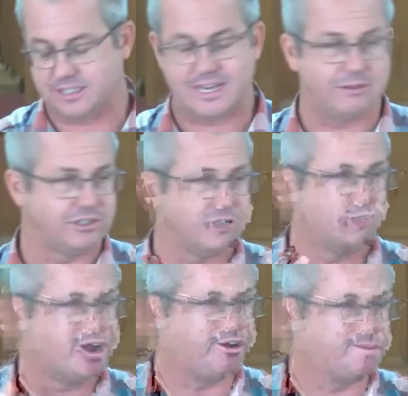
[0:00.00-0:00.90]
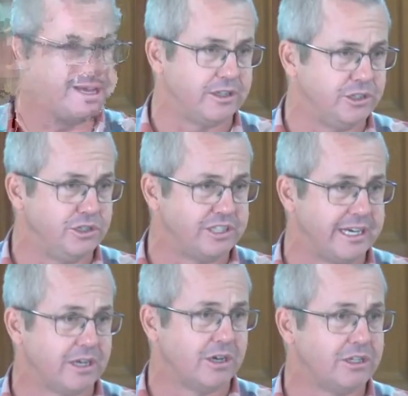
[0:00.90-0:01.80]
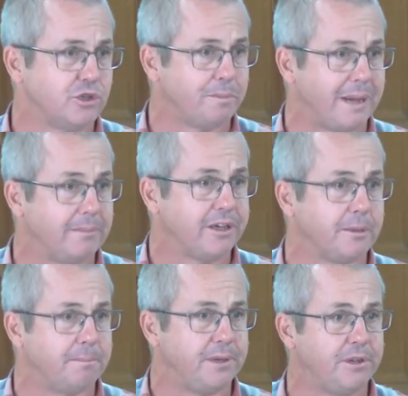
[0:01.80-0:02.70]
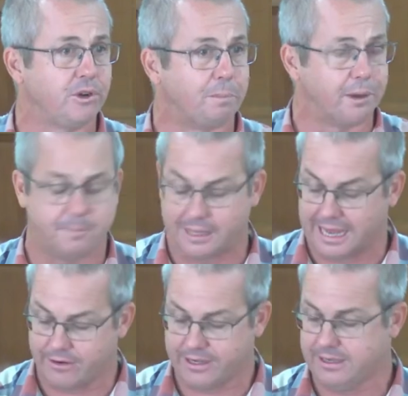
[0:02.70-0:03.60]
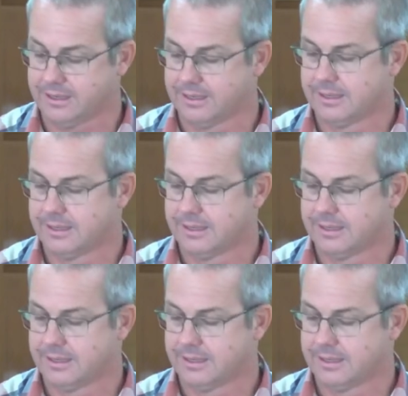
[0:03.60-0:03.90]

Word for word: Now, he's not worried about the news headlines or public opinion or popularity.